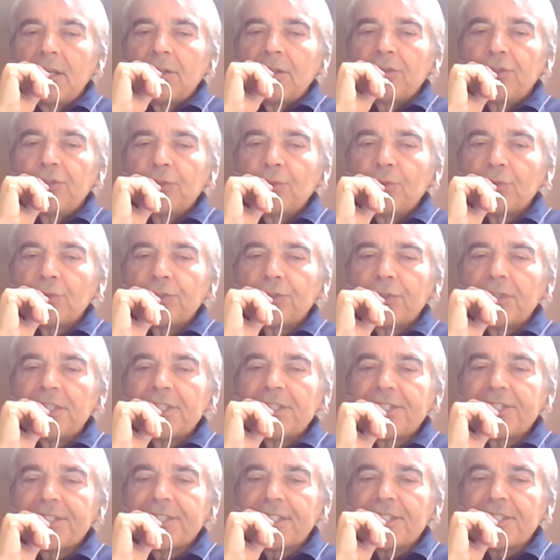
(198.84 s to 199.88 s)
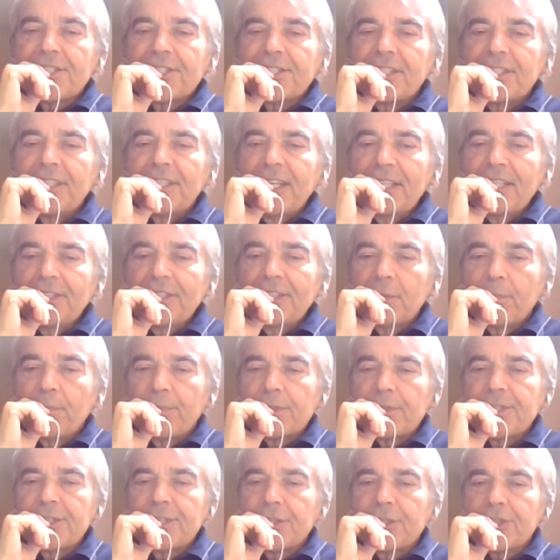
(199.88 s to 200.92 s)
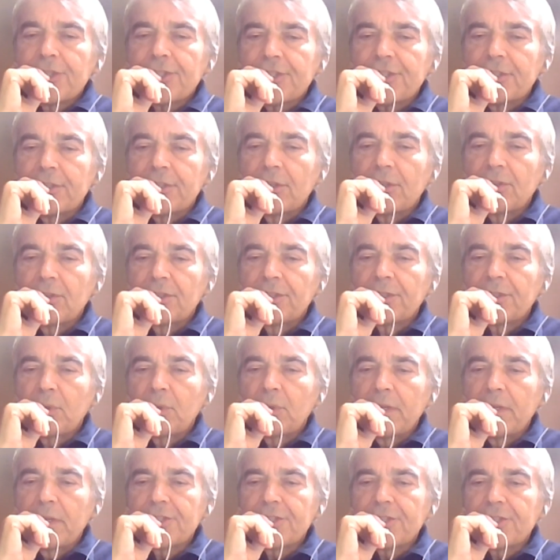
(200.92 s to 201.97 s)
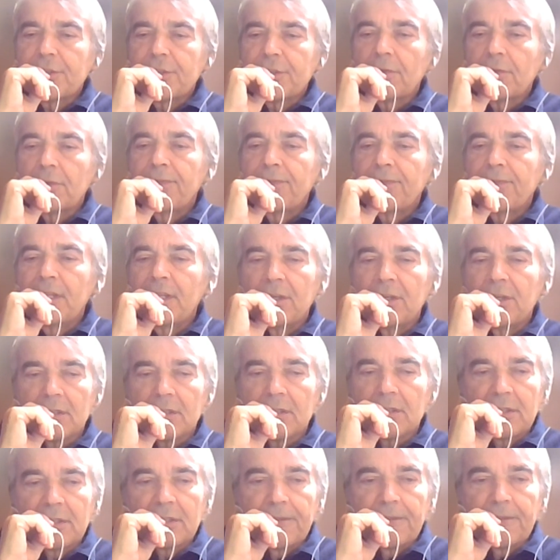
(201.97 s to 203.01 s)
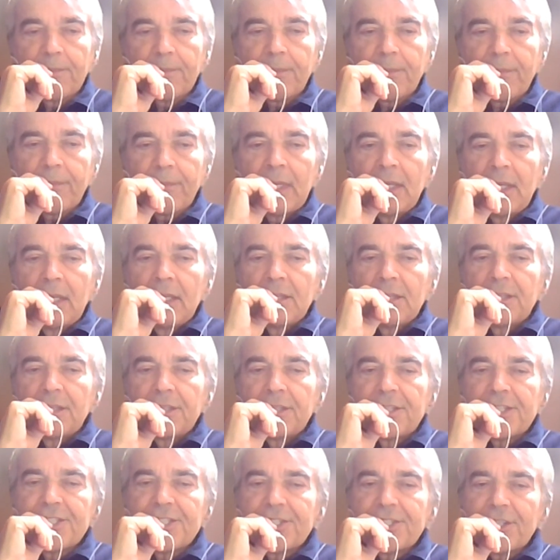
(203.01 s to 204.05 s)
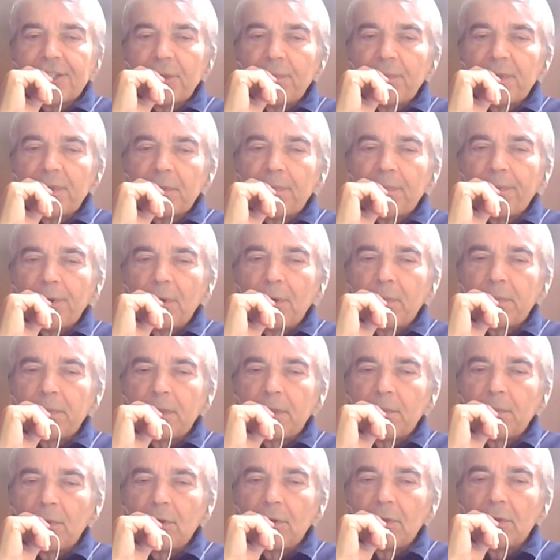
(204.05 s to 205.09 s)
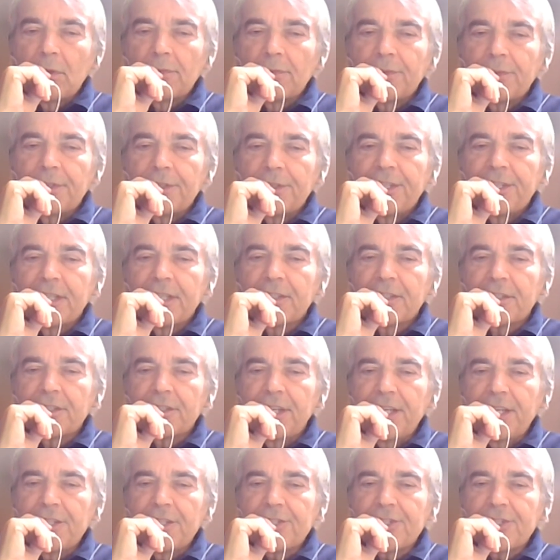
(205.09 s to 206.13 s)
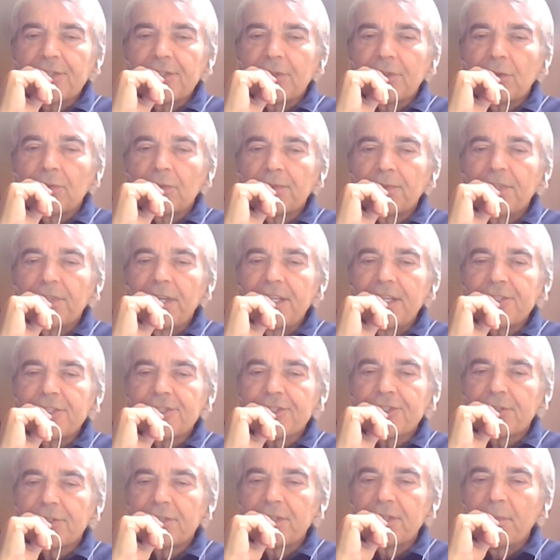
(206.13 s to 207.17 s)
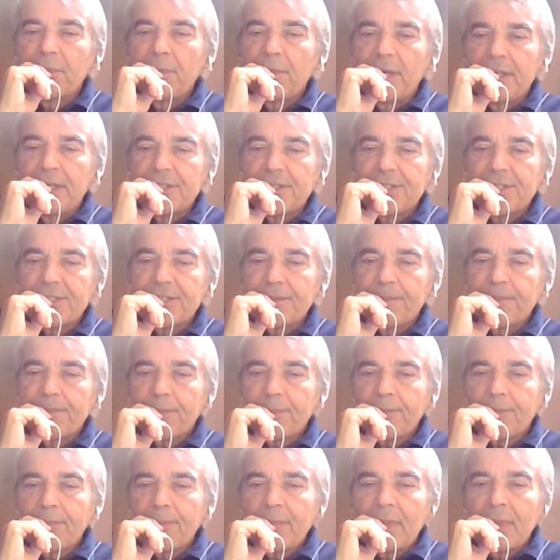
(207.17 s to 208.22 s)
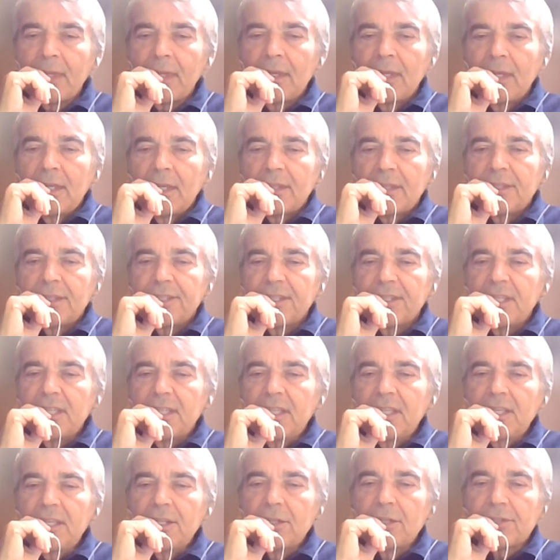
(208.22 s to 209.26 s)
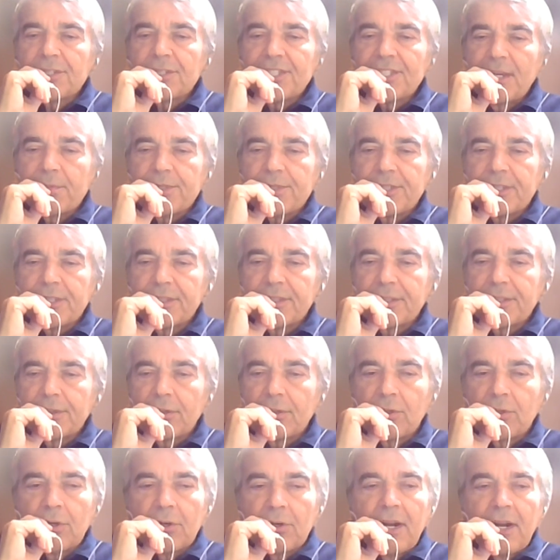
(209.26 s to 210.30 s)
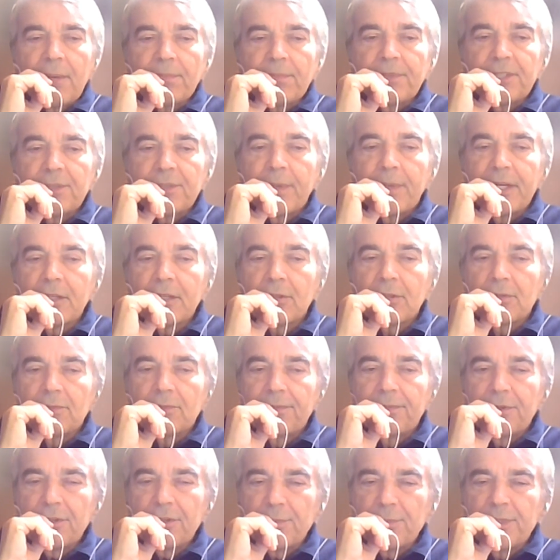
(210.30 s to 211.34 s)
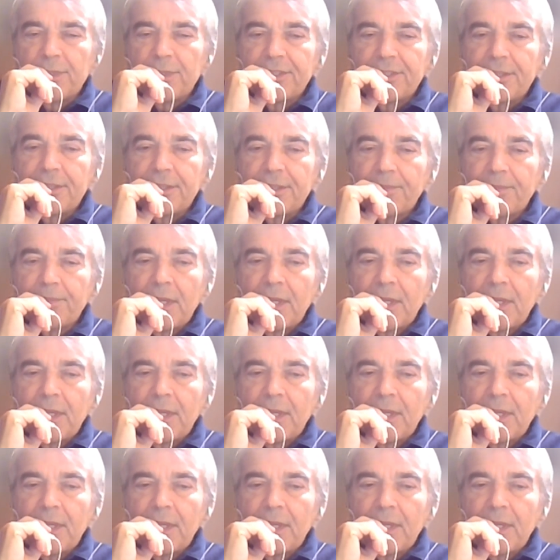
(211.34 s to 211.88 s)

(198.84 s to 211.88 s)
due to its transcendental position on the question of filioque, the disturbing problem of the degradation of nature remains. The ego subject, corrupted by conformity,